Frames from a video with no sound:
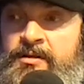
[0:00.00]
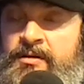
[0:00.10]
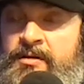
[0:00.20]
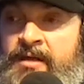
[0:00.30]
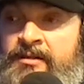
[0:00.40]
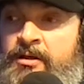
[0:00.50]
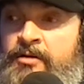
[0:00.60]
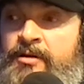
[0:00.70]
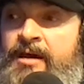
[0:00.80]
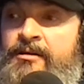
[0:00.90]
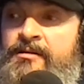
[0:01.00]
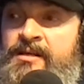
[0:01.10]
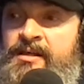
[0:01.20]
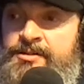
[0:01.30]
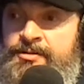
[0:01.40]
I'd go down in the
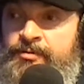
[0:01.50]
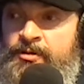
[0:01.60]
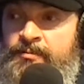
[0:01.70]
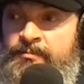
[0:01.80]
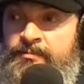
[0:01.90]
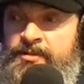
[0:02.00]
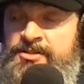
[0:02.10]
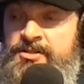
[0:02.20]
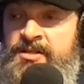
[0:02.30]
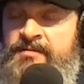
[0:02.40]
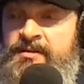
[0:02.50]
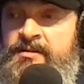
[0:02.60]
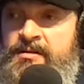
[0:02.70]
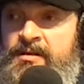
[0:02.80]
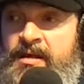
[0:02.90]
engine room because
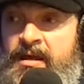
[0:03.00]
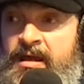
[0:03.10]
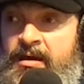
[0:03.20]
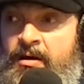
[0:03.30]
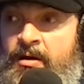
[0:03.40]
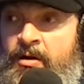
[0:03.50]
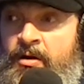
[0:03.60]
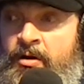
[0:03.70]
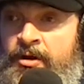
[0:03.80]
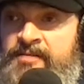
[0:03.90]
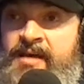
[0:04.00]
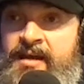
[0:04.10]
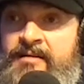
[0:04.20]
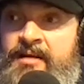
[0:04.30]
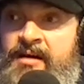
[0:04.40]
even on a
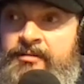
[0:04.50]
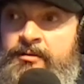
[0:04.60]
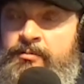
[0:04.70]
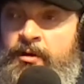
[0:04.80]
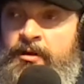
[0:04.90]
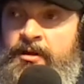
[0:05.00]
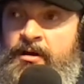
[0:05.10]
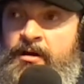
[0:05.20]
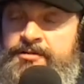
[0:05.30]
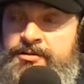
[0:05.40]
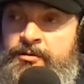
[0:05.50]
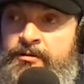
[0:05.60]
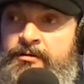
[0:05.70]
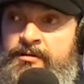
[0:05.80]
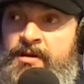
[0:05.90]
deck level working
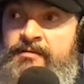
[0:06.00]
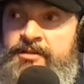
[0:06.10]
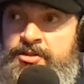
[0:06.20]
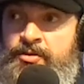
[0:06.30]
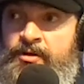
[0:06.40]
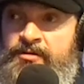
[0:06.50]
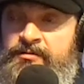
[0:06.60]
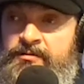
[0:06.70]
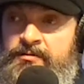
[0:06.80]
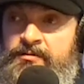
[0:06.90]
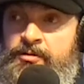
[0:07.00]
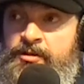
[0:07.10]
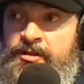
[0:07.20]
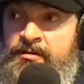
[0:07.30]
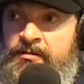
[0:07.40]
offshore, you have a choice. You
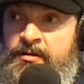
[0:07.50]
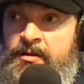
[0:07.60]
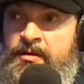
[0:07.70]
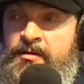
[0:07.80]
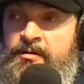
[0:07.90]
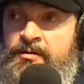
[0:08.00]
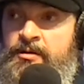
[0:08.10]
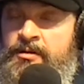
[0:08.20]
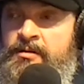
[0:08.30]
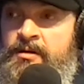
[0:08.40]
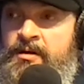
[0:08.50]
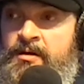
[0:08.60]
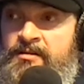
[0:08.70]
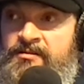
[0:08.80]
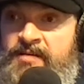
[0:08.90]
can you can uh,
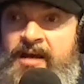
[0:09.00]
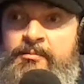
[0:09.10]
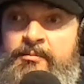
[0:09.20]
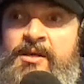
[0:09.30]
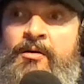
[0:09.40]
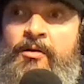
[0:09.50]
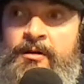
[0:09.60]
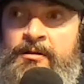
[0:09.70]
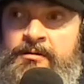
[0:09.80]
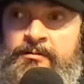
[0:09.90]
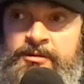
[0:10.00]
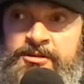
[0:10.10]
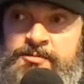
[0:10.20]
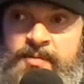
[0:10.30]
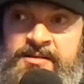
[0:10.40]
decide to be an oiler, which
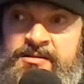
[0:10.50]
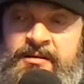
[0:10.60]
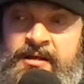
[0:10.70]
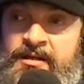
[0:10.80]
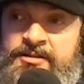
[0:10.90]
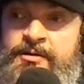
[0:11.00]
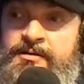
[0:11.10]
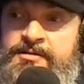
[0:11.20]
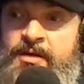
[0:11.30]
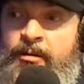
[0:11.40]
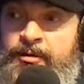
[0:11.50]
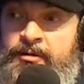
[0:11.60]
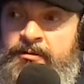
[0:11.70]
is basically an engineer's helper,